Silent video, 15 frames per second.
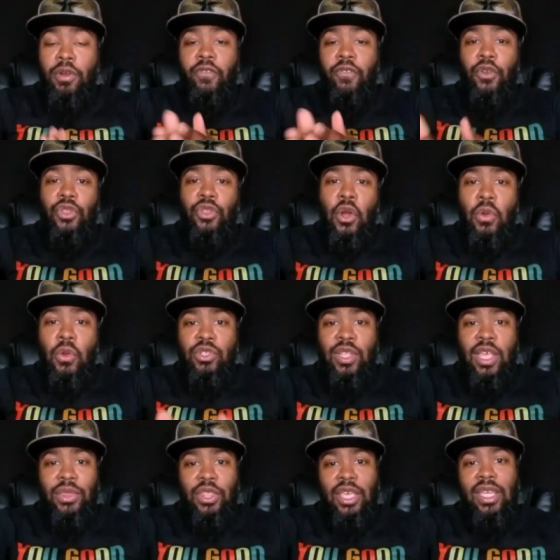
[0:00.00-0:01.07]
But for those
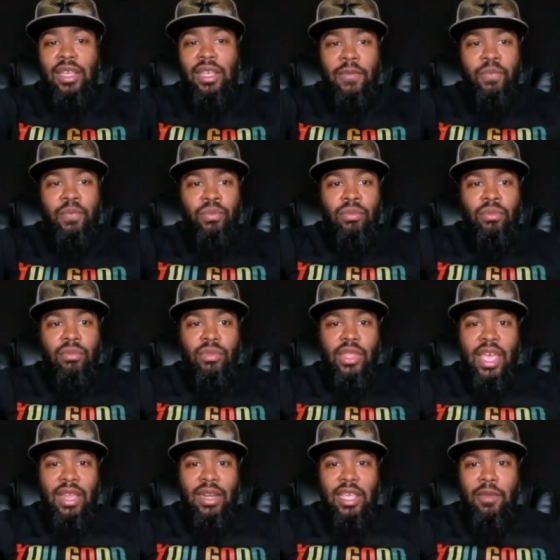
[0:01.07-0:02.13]
that think
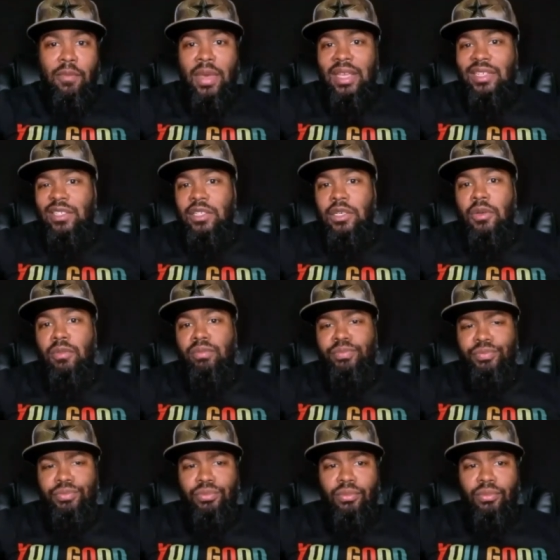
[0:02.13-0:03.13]
that it makes them